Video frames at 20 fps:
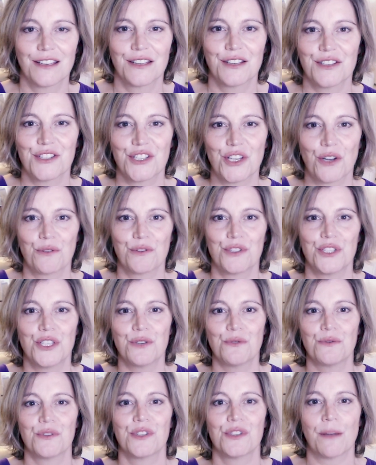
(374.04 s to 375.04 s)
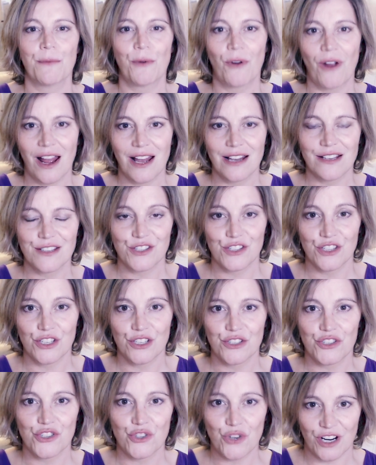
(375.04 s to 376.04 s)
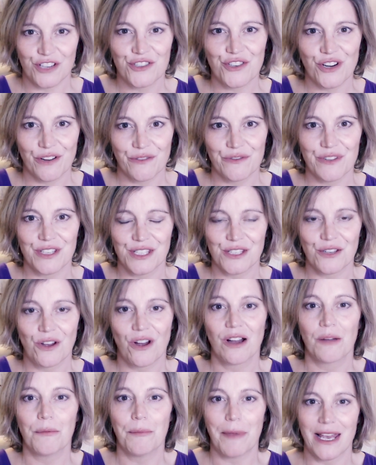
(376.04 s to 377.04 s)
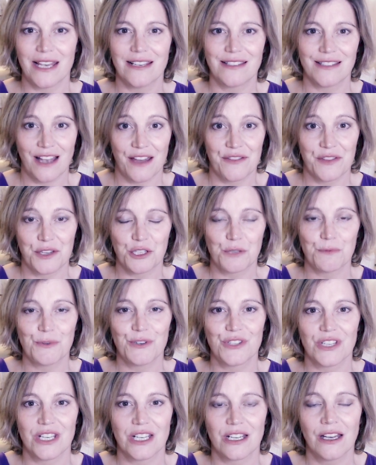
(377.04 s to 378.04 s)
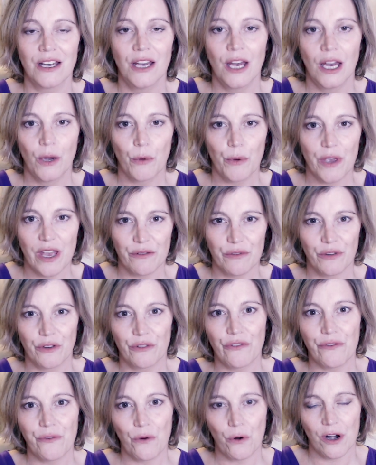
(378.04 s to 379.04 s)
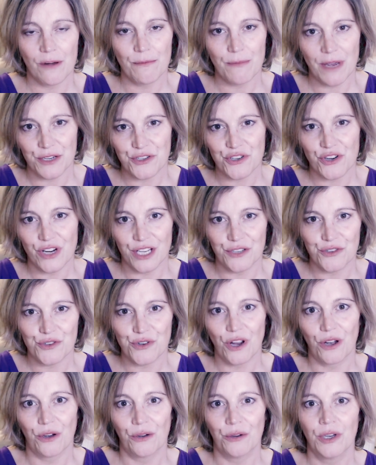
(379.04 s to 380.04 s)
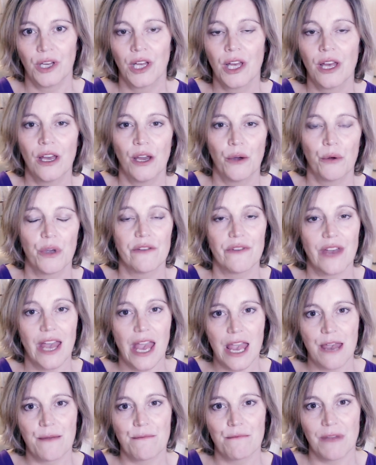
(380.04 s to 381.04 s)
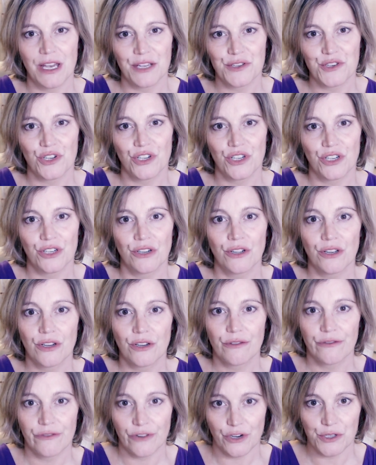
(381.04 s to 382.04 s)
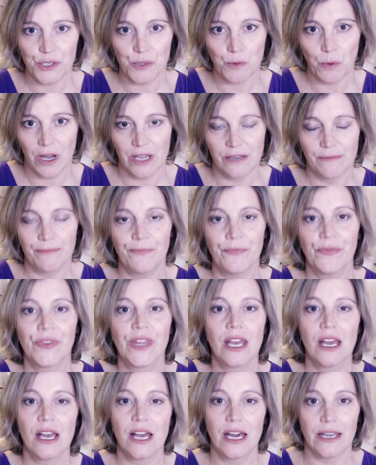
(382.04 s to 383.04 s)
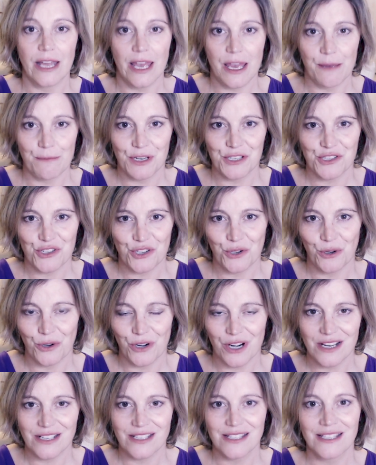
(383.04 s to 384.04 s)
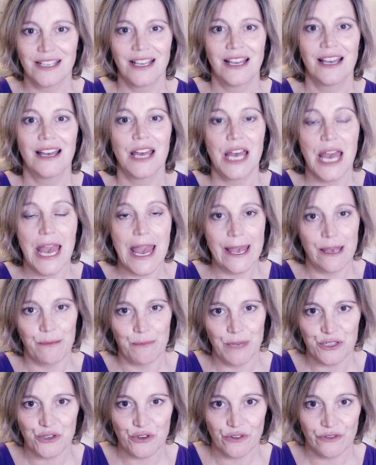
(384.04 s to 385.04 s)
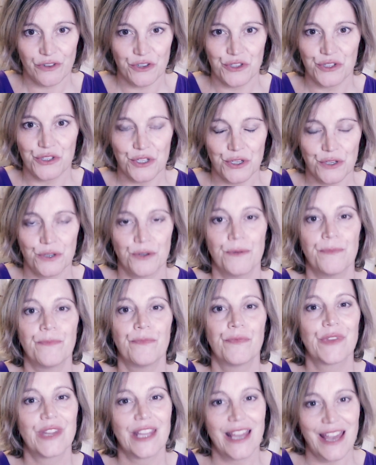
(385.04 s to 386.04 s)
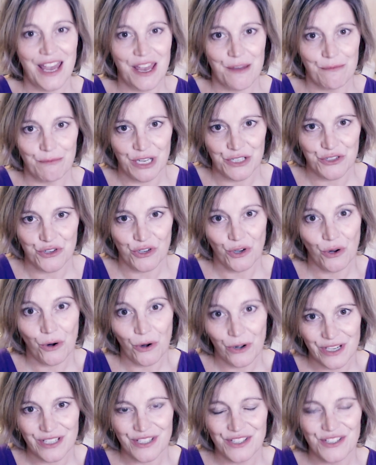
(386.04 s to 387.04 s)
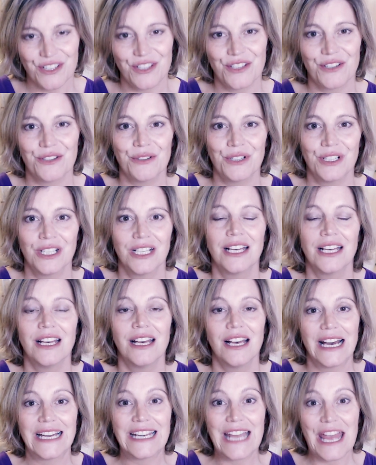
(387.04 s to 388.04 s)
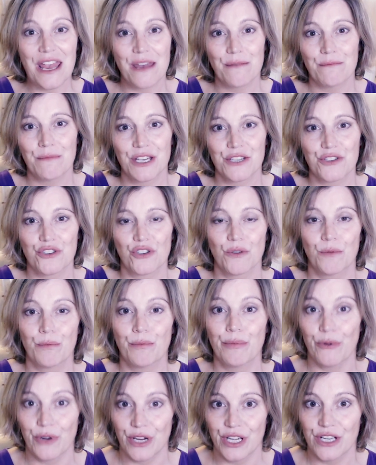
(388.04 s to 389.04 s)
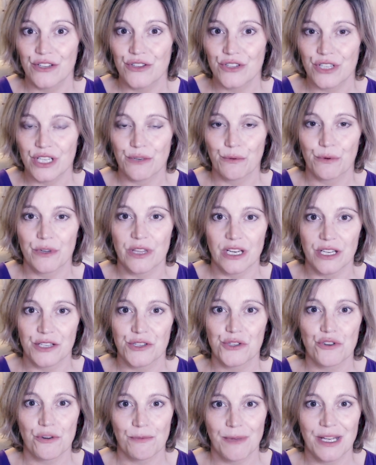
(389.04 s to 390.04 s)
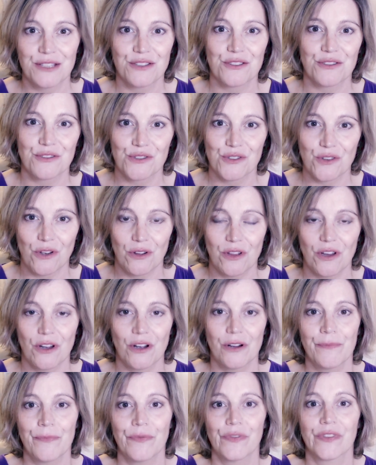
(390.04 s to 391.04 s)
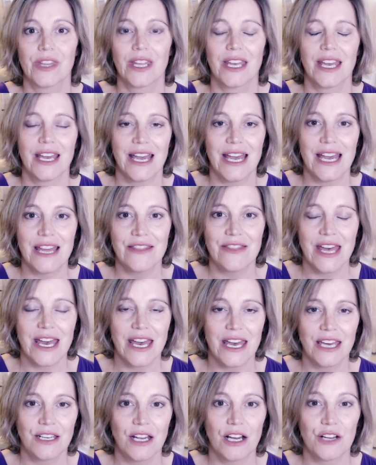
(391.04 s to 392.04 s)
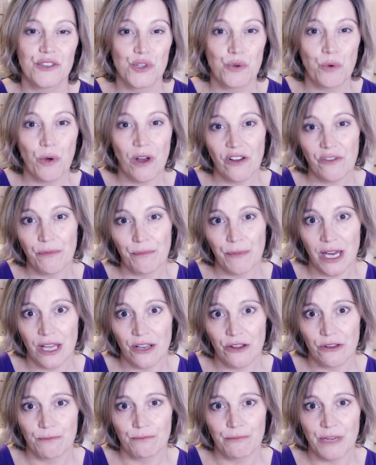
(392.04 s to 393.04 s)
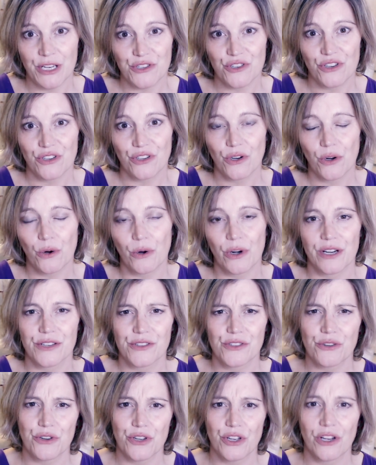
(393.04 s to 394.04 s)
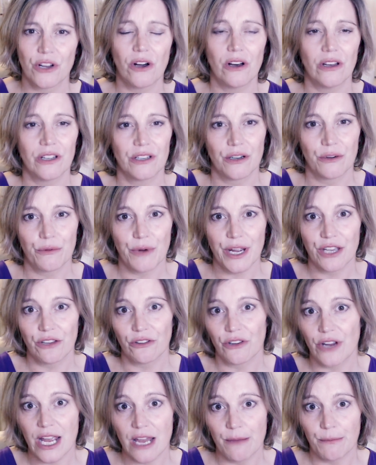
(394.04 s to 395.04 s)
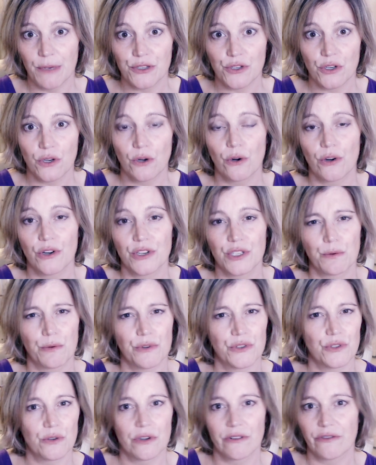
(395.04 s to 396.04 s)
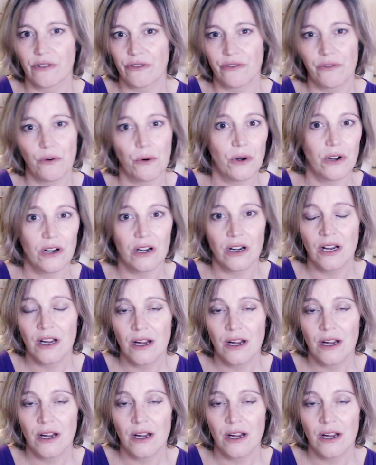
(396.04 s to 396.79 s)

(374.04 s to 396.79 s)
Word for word: So to summarize the structure of this song based on this music, we have a four measure intro, we have an eight measure verse one, an eight measure chorus, eight measure verse two, eight measure chorus two, an eight measure bridge with an instrumental solo, and then a 12 me measure chorus, or you can call it a regular eight measure chorus with sort of a four,